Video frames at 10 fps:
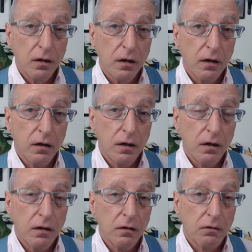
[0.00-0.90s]

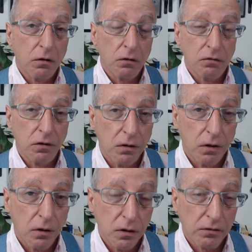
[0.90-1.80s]
in Social
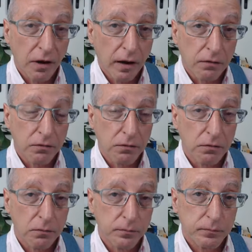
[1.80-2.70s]
Security taxes.